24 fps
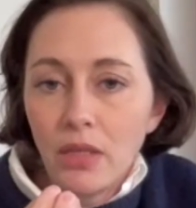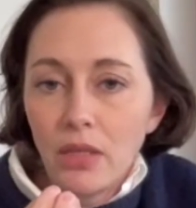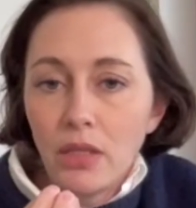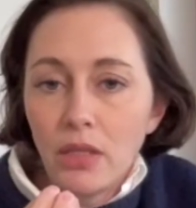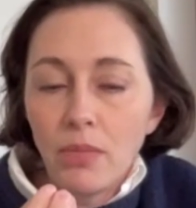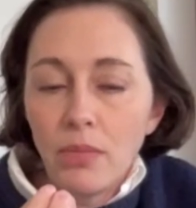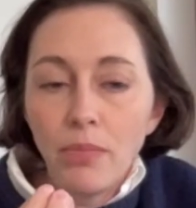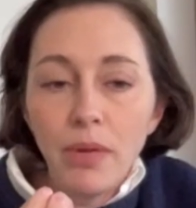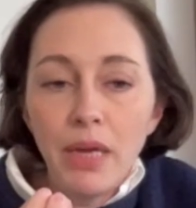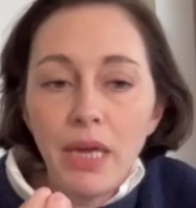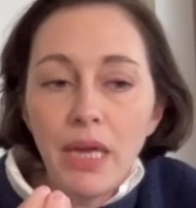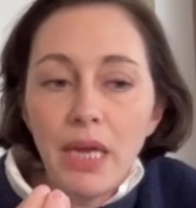
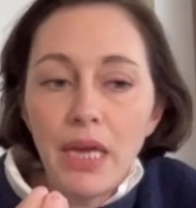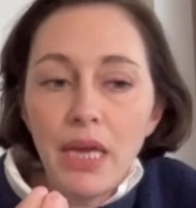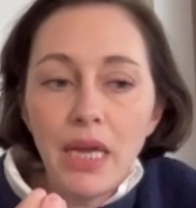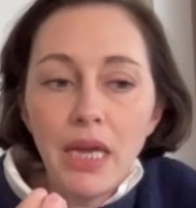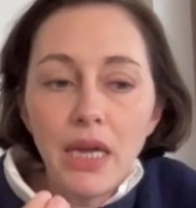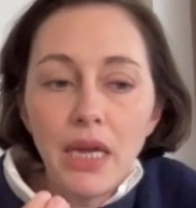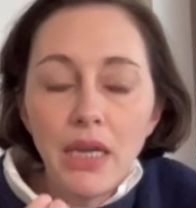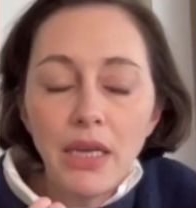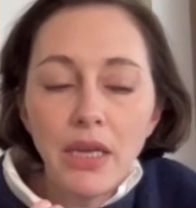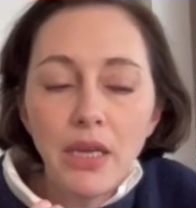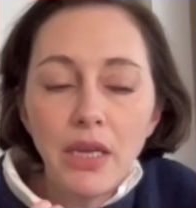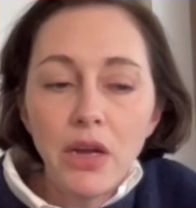To
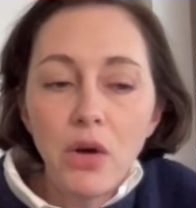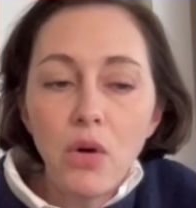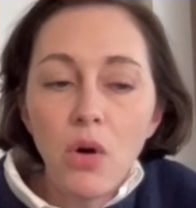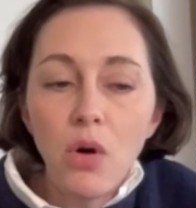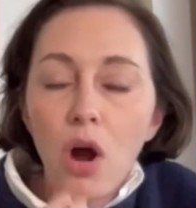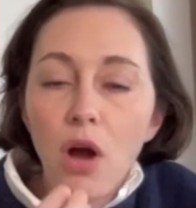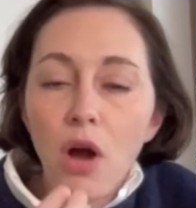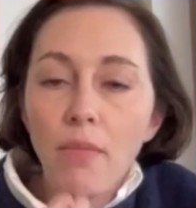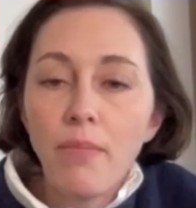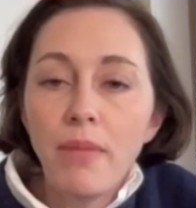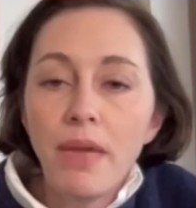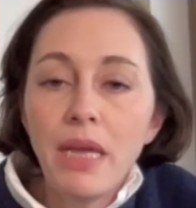be, you know,
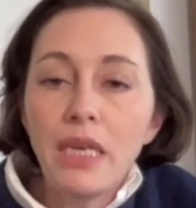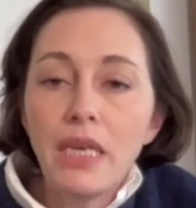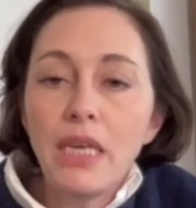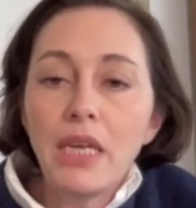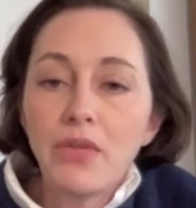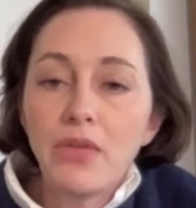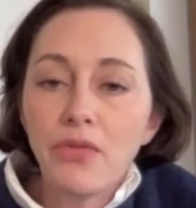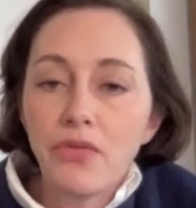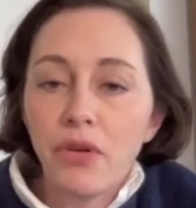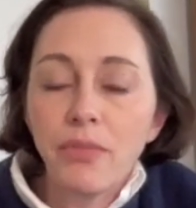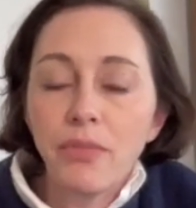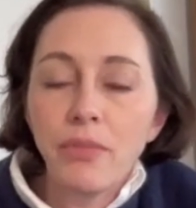
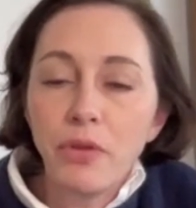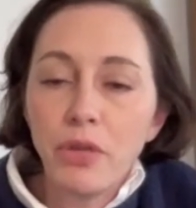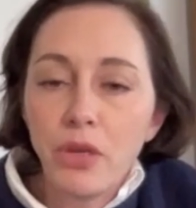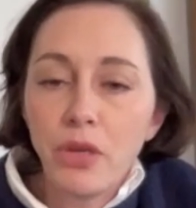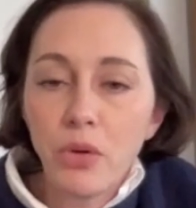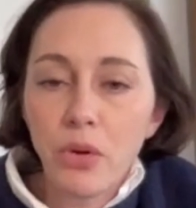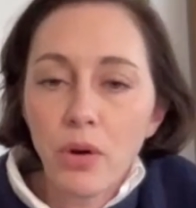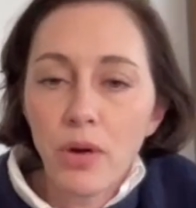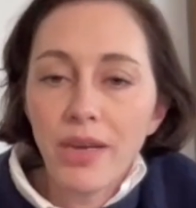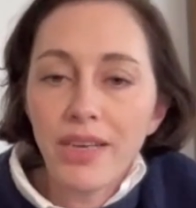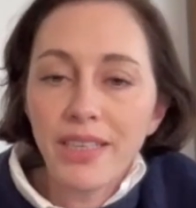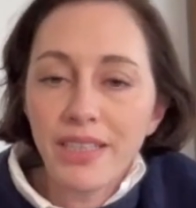Armenian from New
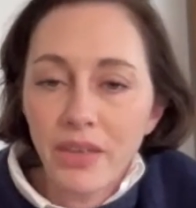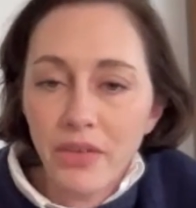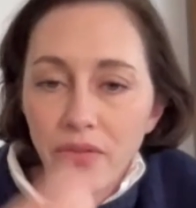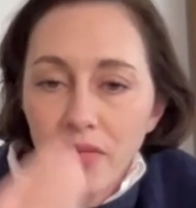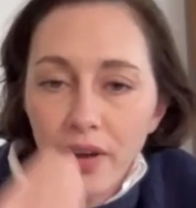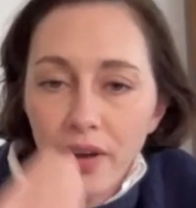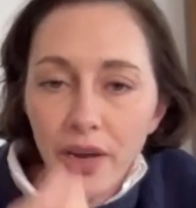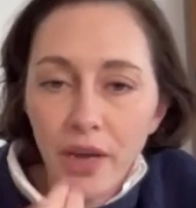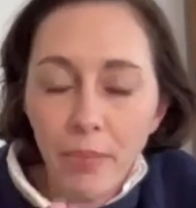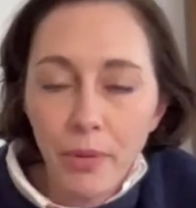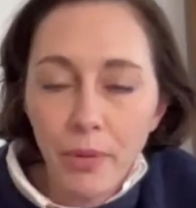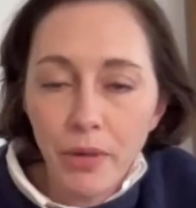York is a
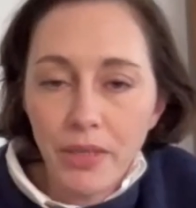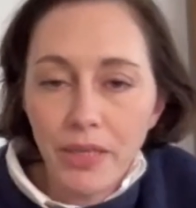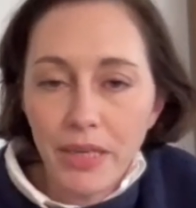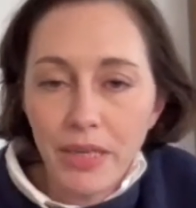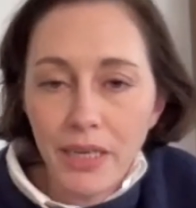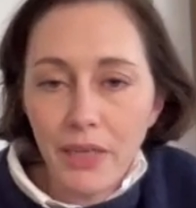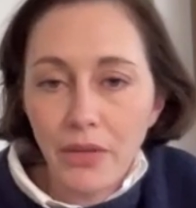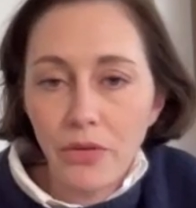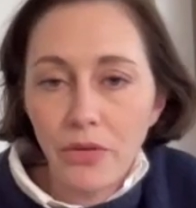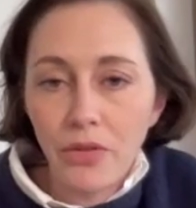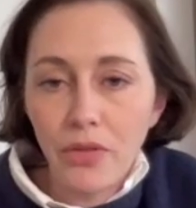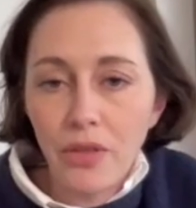very
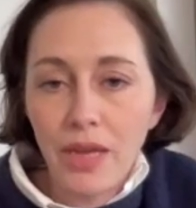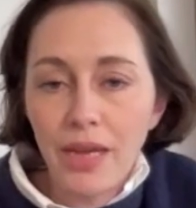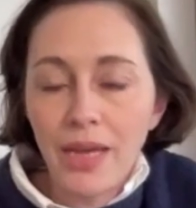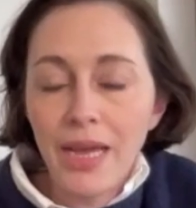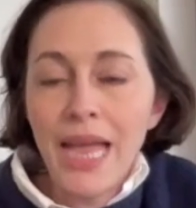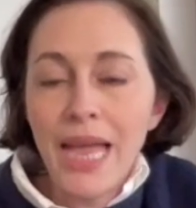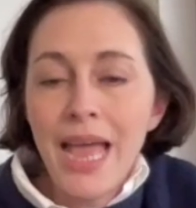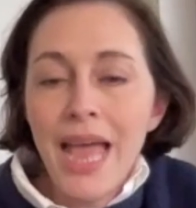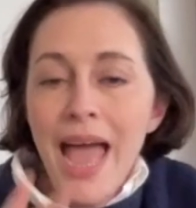particular thing.